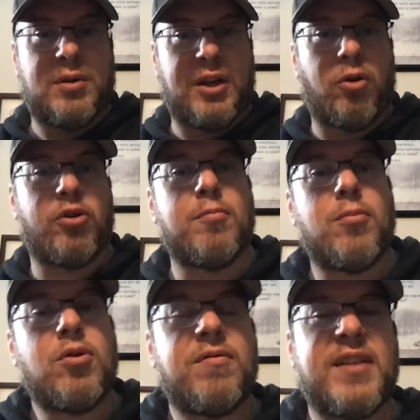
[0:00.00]
in order to
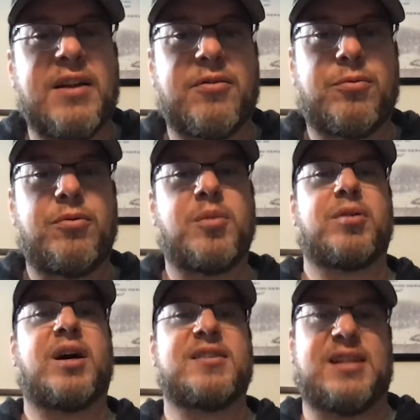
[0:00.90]
move that through the
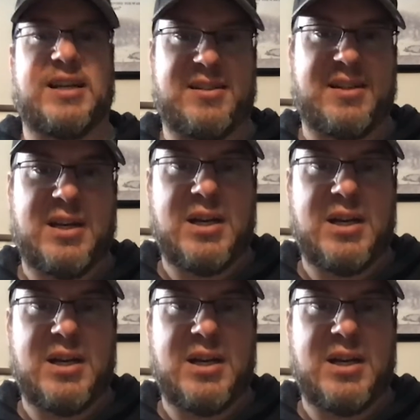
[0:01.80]
process,